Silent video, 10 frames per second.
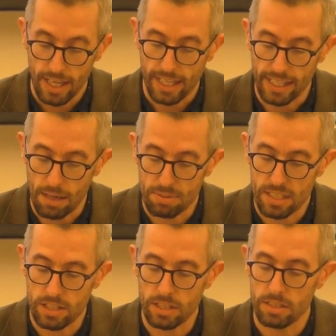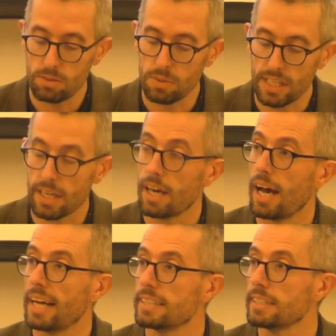in opposition to the
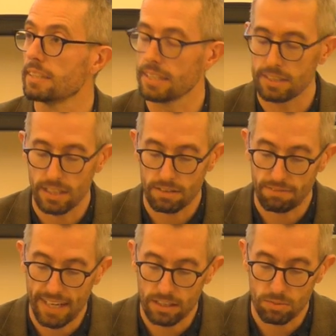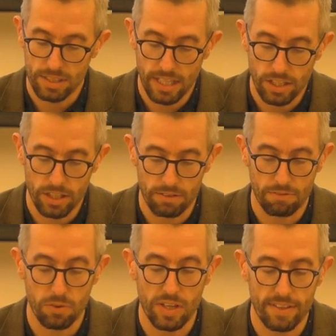idealistic valorization of
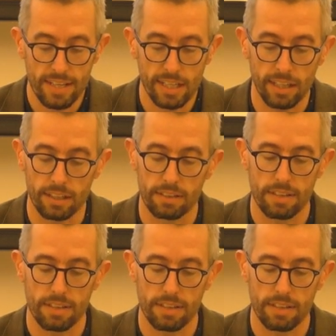free thinking